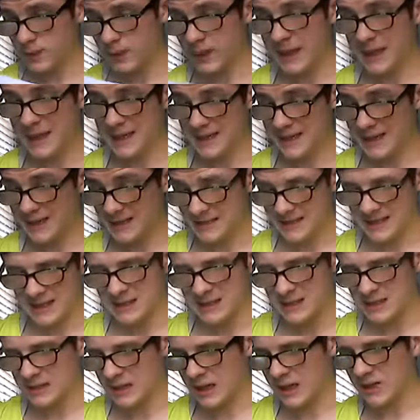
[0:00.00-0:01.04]
and
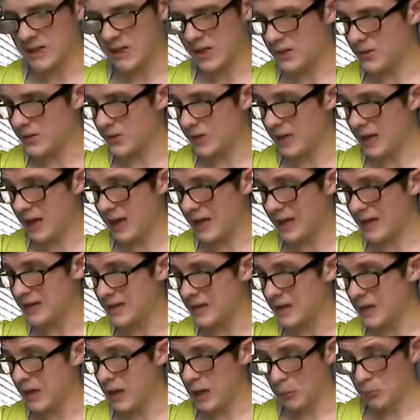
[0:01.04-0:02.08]
this another guy,
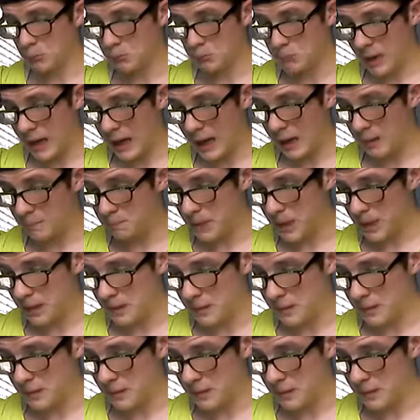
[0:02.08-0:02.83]
Bob